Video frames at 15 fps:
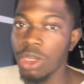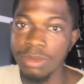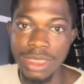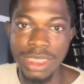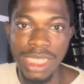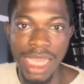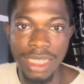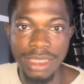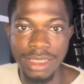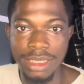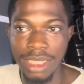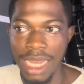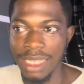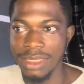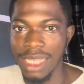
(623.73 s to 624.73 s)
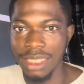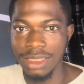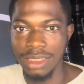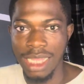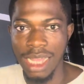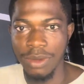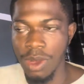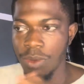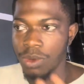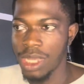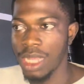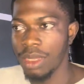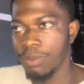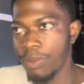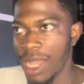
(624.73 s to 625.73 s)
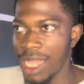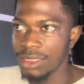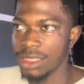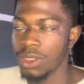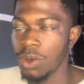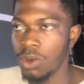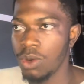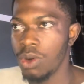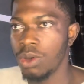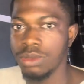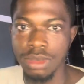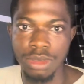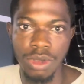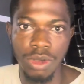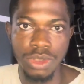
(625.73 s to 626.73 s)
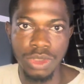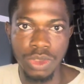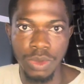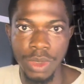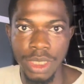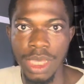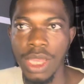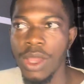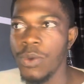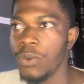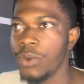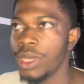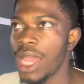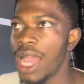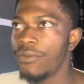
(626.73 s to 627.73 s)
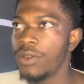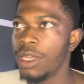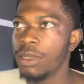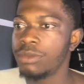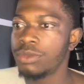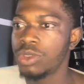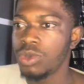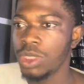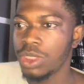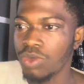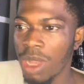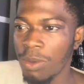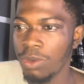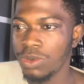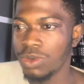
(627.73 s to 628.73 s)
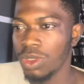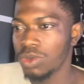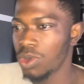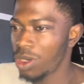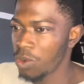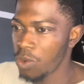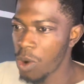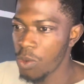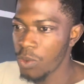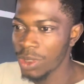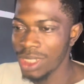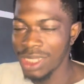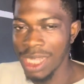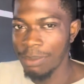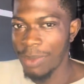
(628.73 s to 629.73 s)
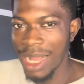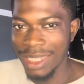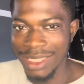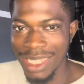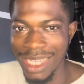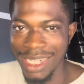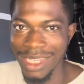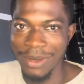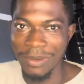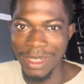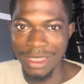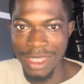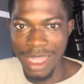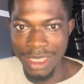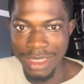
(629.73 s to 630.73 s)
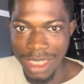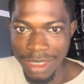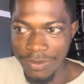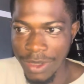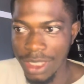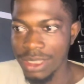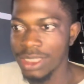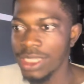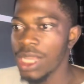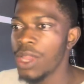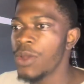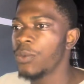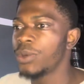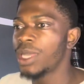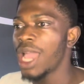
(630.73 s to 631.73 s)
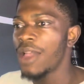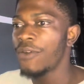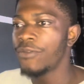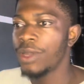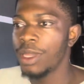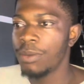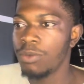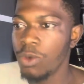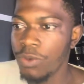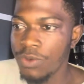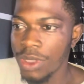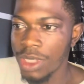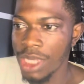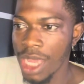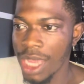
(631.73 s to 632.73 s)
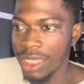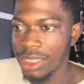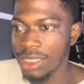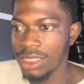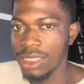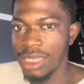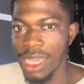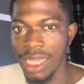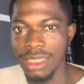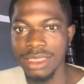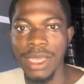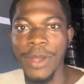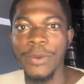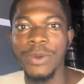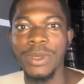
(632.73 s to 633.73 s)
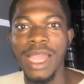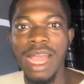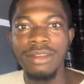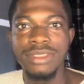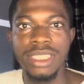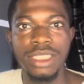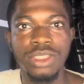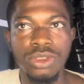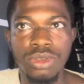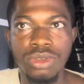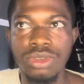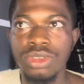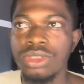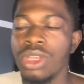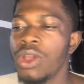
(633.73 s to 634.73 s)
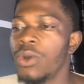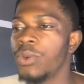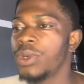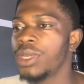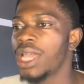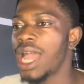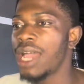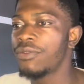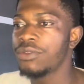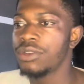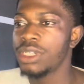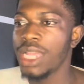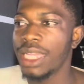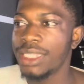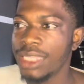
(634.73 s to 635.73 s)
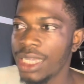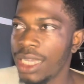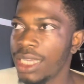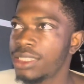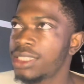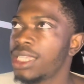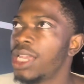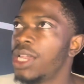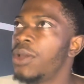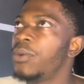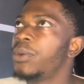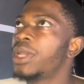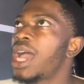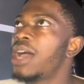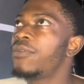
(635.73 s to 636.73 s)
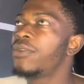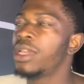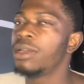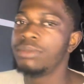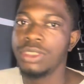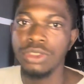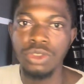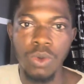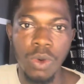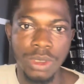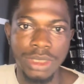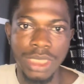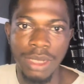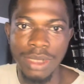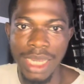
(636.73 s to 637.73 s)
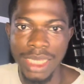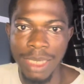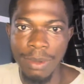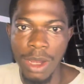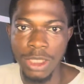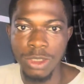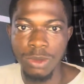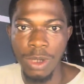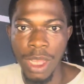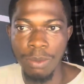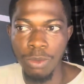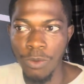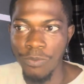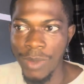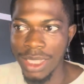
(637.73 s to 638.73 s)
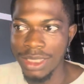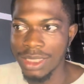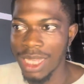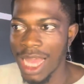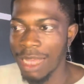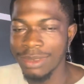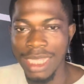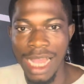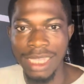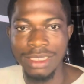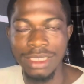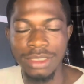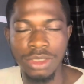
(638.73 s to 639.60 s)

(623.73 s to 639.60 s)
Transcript: DX like where we can buy and sell on Sui. We have Sui Swap, which was one we did back then in the testnet phase. We have Move EX, we have Citus, we have Dex, we have the new one now that came out, Movement Labs, and